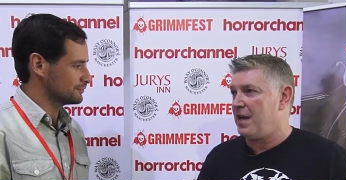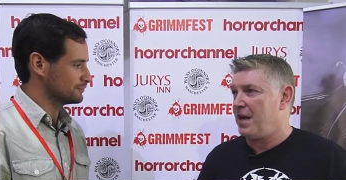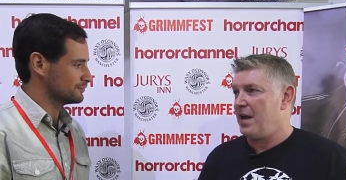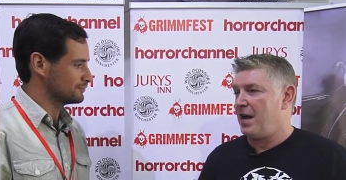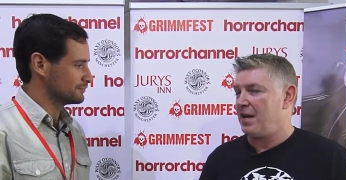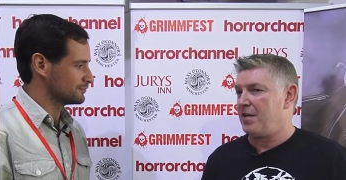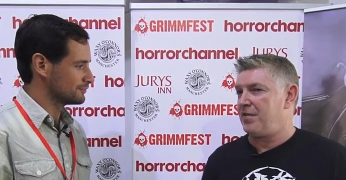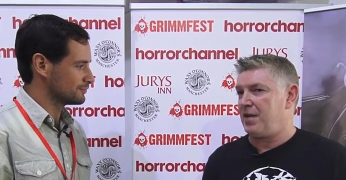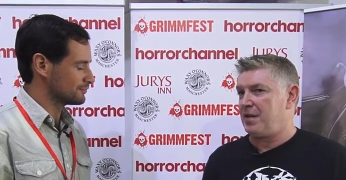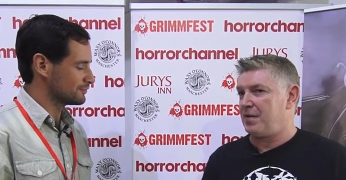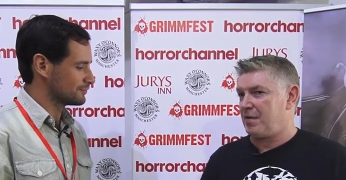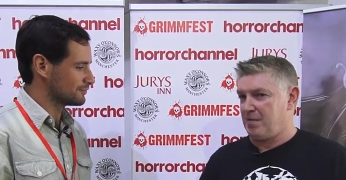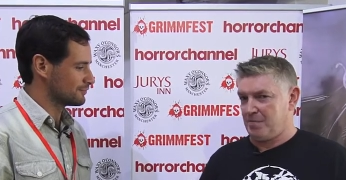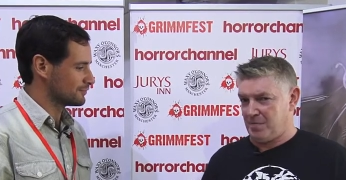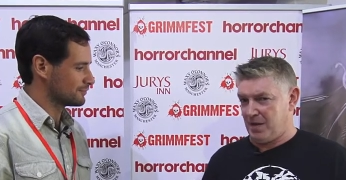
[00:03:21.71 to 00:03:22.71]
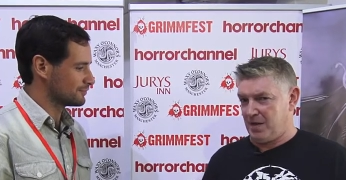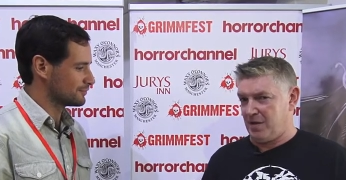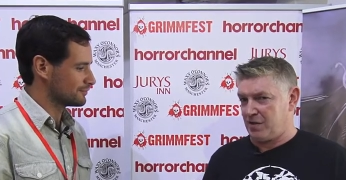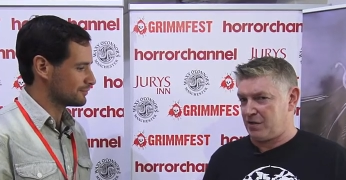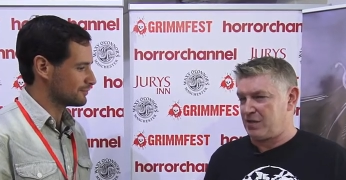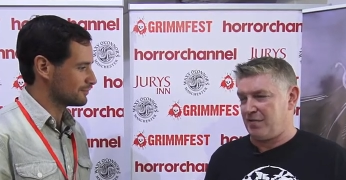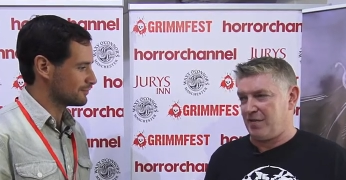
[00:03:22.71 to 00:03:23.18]
Speaker 1: Mm-hmm. And I think by the
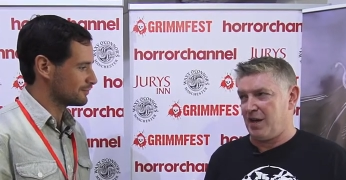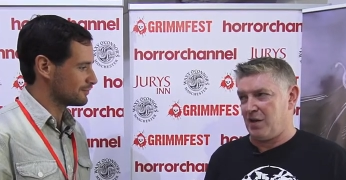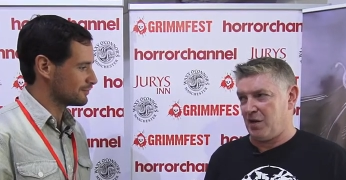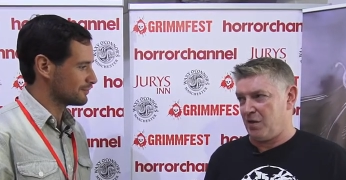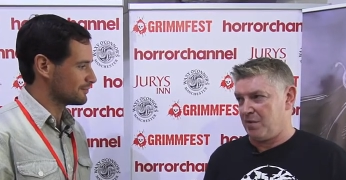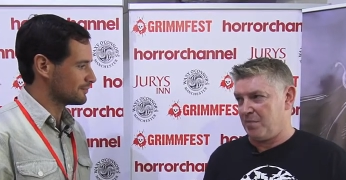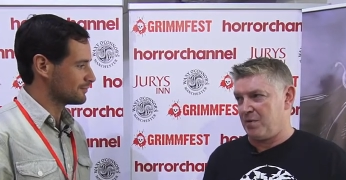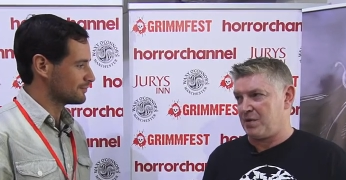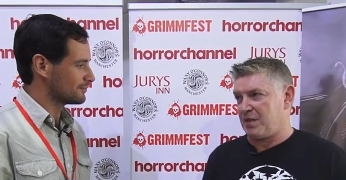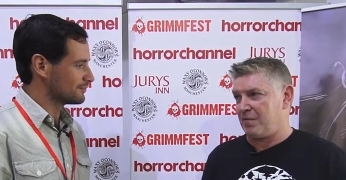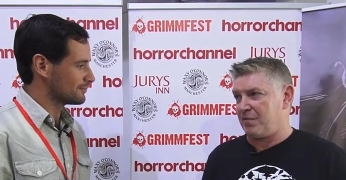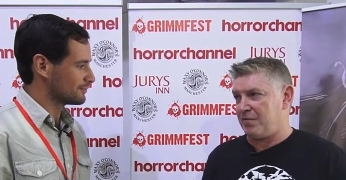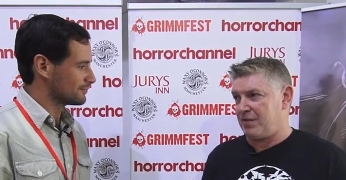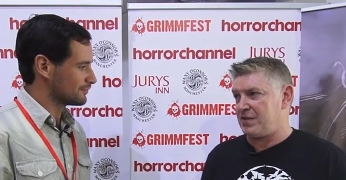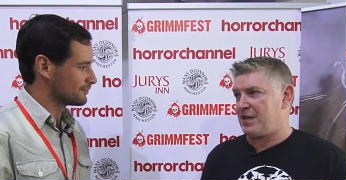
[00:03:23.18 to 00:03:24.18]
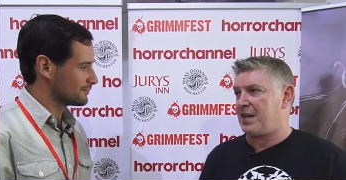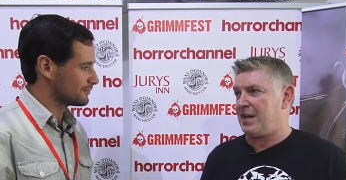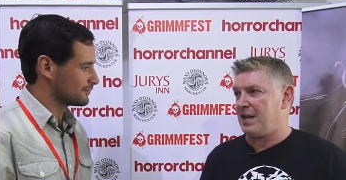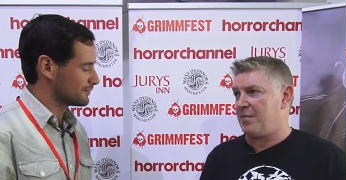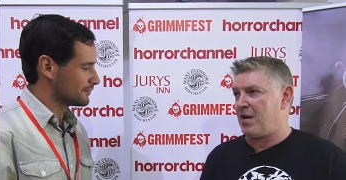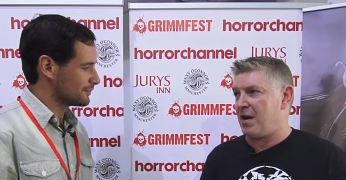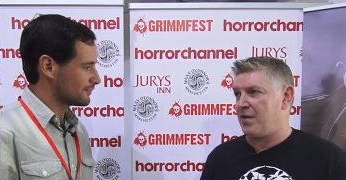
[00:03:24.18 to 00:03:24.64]
looks of it, a lot of them were done
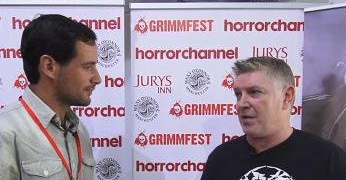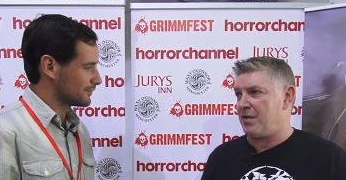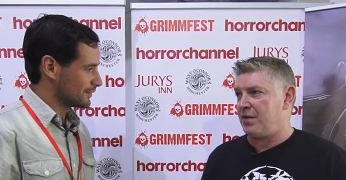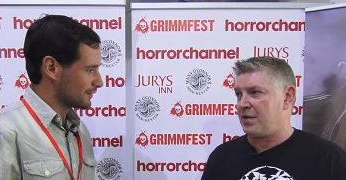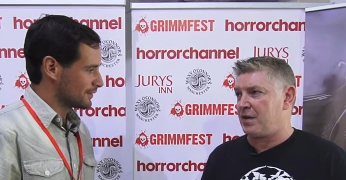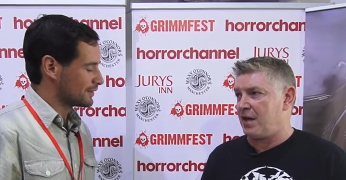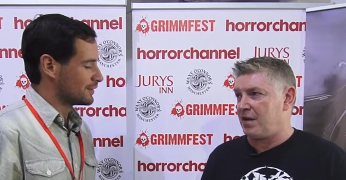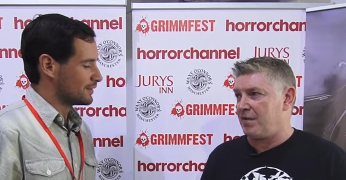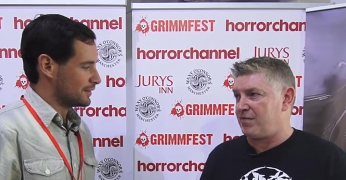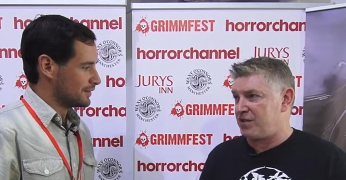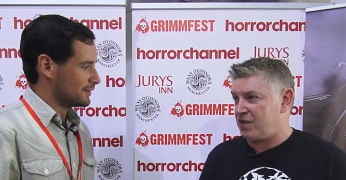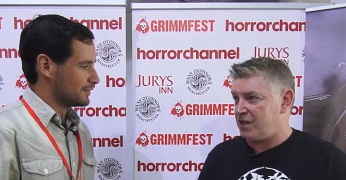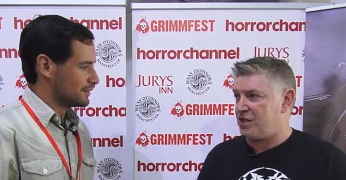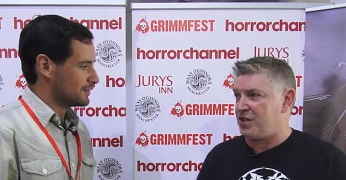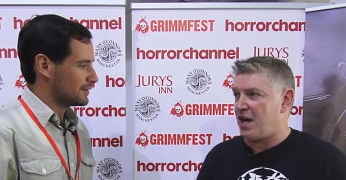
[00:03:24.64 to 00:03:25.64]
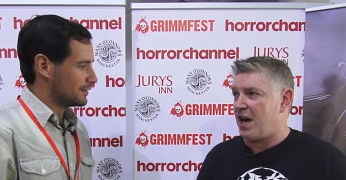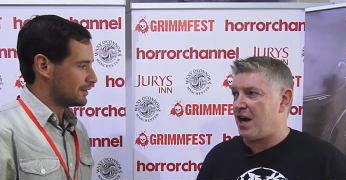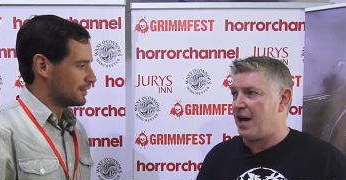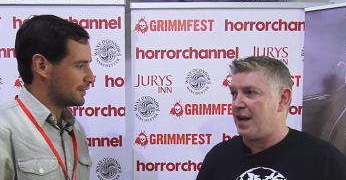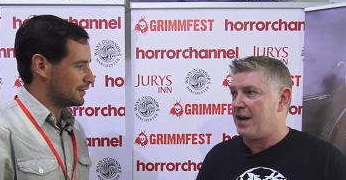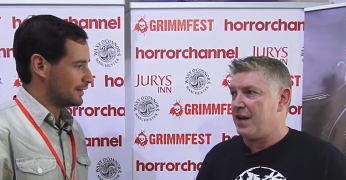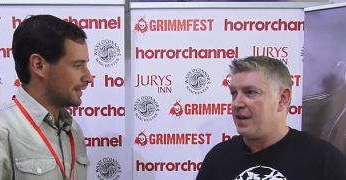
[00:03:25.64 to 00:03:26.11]
physically rather than kind of
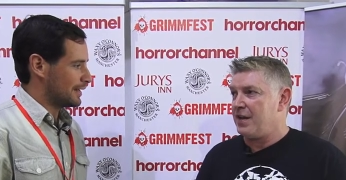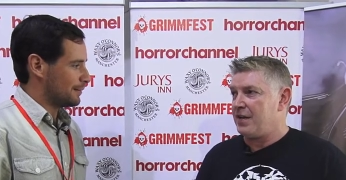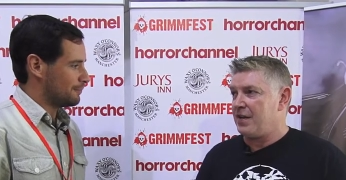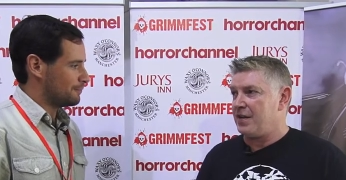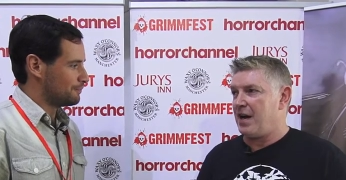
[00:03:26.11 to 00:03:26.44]
CGI. Yeah.